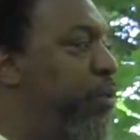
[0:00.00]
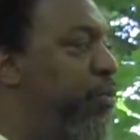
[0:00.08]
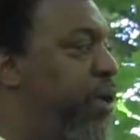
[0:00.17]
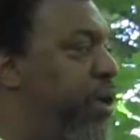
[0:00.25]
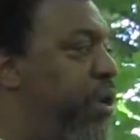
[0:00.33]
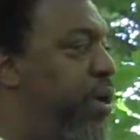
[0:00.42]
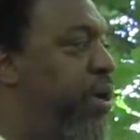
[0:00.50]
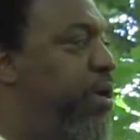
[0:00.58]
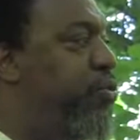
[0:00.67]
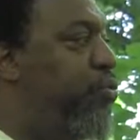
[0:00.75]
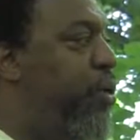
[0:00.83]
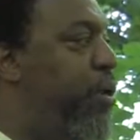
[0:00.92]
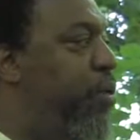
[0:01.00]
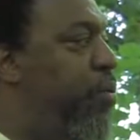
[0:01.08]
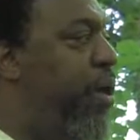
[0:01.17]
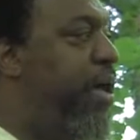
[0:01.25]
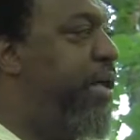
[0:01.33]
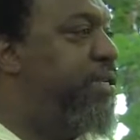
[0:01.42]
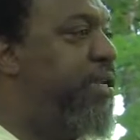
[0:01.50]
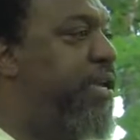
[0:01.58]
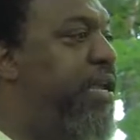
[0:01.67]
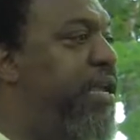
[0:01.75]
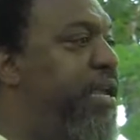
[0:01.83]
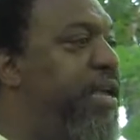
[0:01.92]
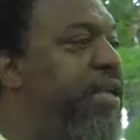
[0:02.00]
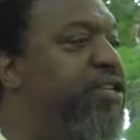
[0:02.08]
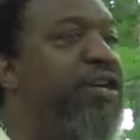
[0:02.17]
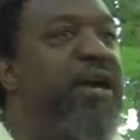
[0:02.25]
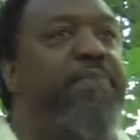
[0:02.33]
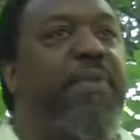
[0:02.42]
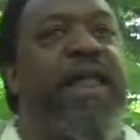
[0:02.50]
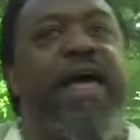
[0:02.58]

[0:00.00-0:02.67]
When Israel was in Egypt